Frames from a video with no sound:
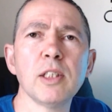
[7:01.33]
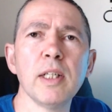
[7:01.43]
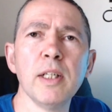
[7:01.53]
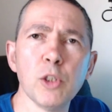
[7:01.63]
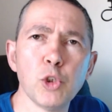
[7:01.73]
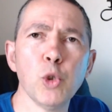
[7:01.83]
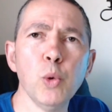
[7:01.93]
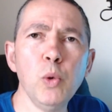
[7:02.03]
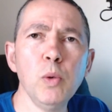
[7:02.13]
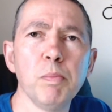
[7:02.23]
in a
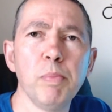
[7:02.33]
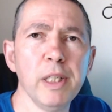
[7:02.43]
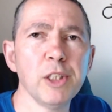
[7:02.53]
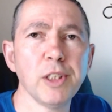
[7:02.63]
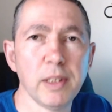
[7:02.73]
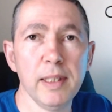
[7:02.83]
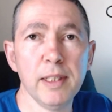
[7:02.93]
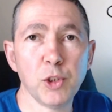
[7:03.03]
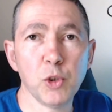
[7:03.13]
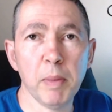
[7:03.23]
tool brings
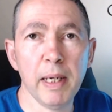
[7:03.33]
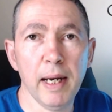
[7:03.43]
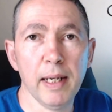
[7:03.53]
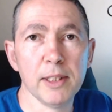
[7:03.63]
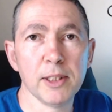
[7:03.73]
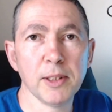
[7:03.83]
tears to my eyes.